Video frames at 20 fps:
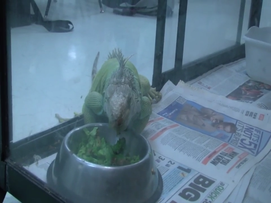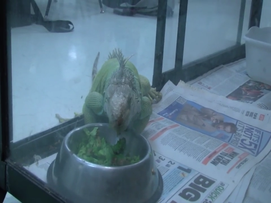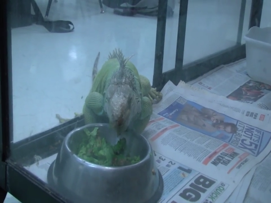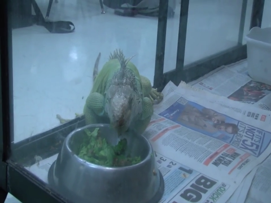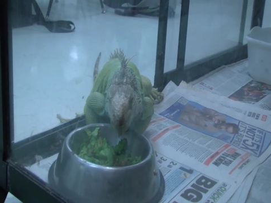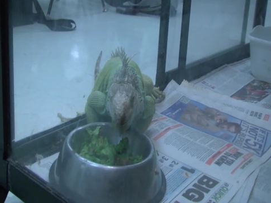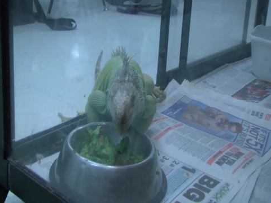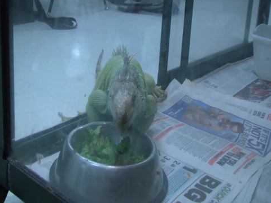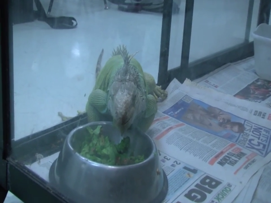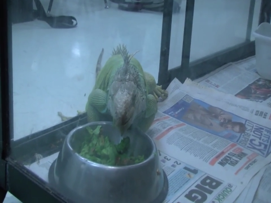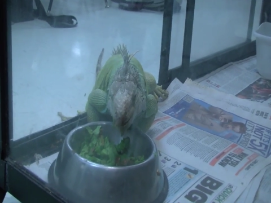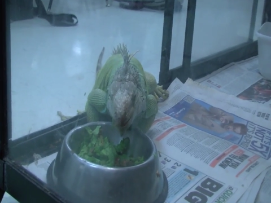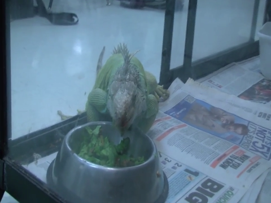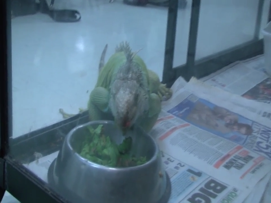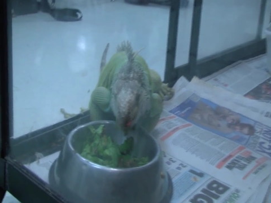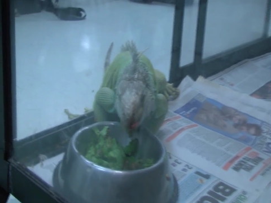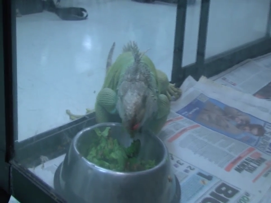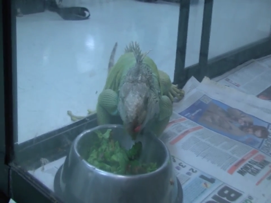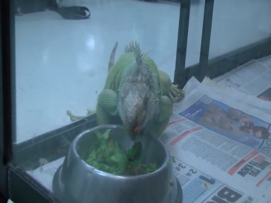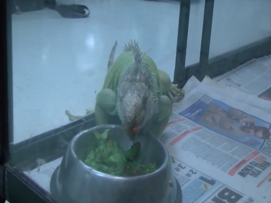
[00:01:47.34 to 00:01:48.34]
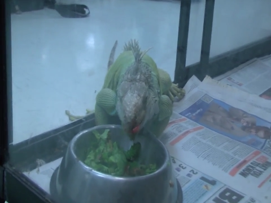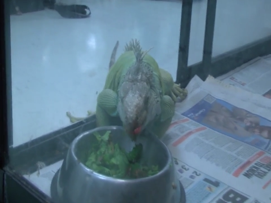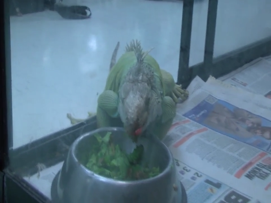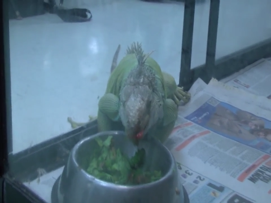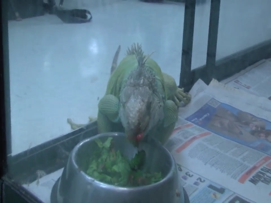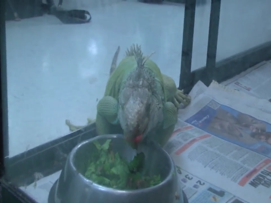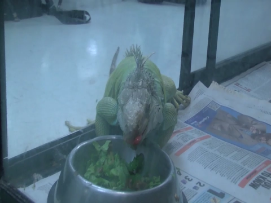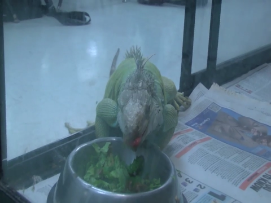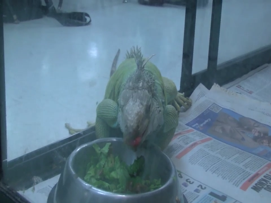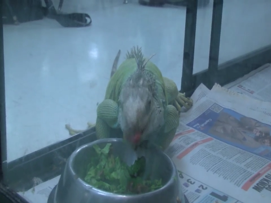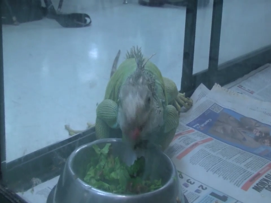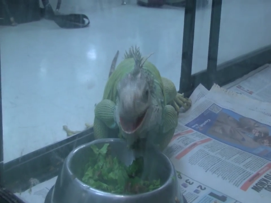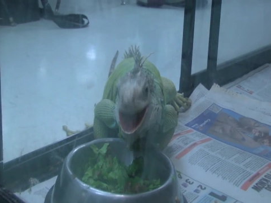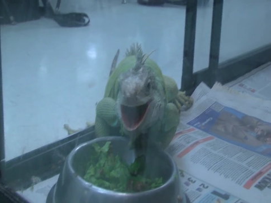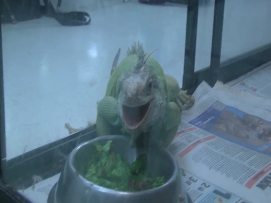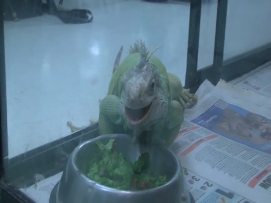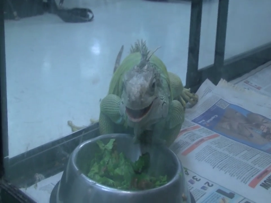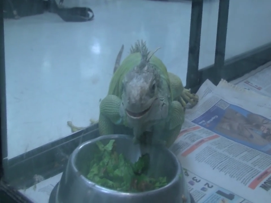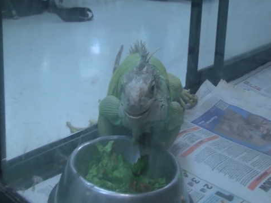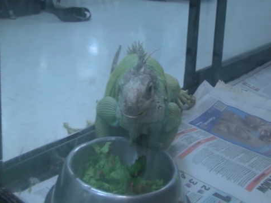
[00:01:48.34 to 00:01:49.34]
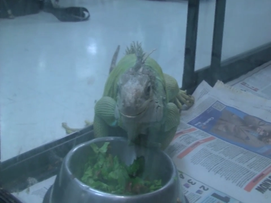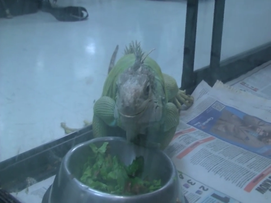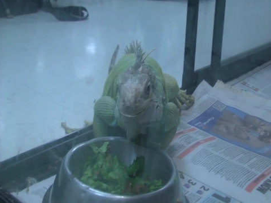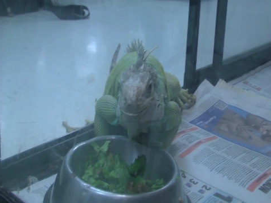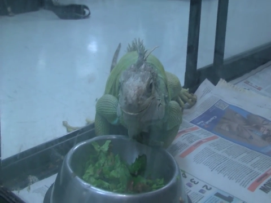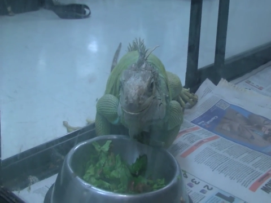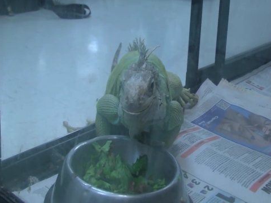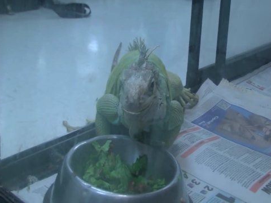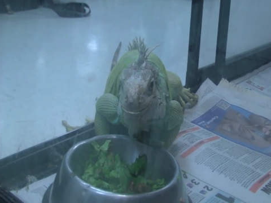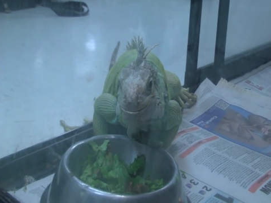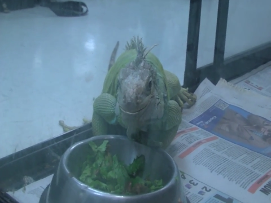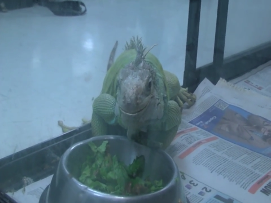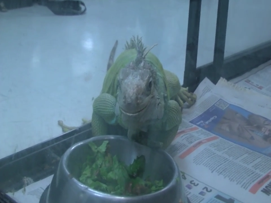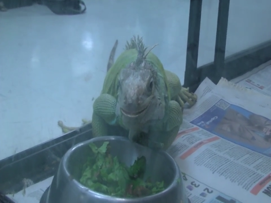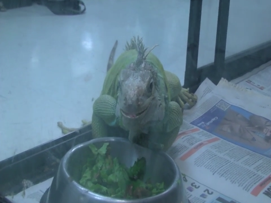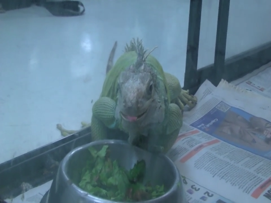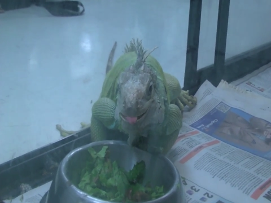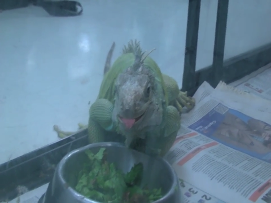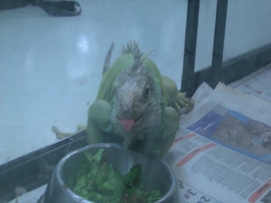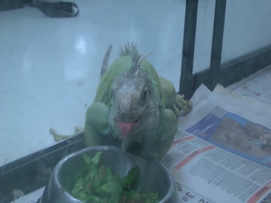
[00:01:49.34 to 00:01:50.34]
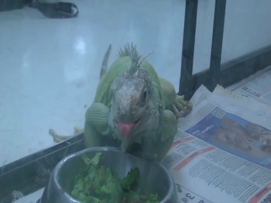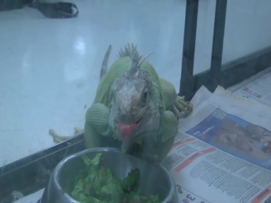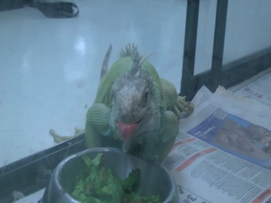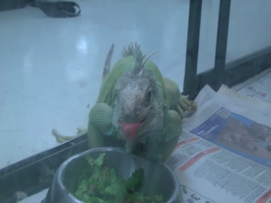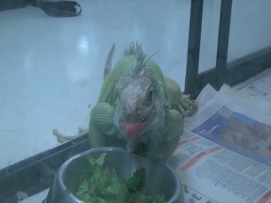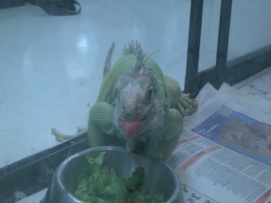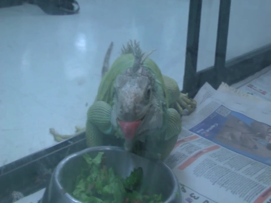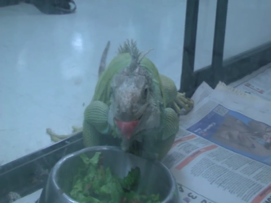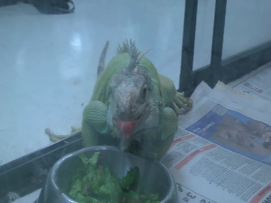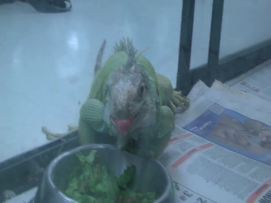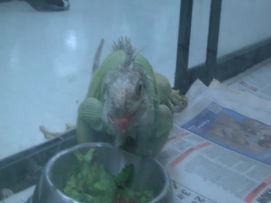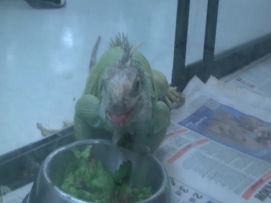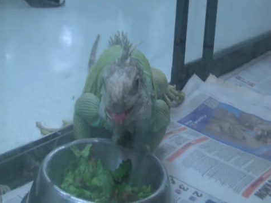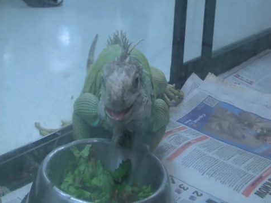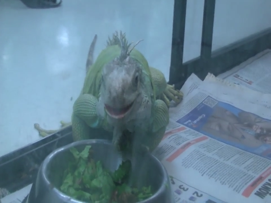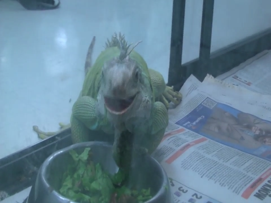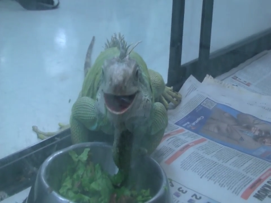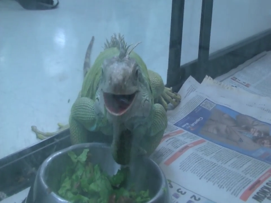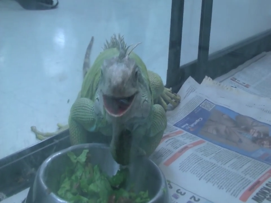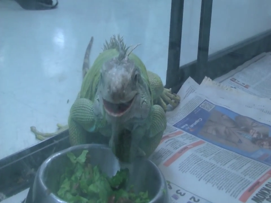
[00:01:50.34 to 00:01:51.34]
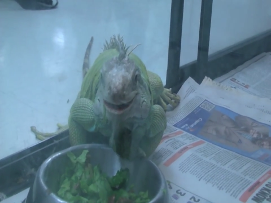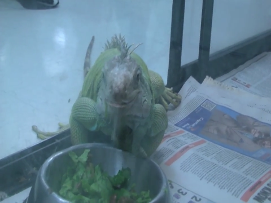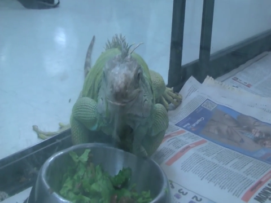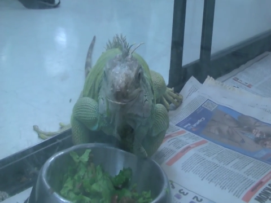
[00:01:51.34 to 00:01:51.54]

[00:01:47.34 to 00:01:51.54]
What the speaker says: (no speaker visible)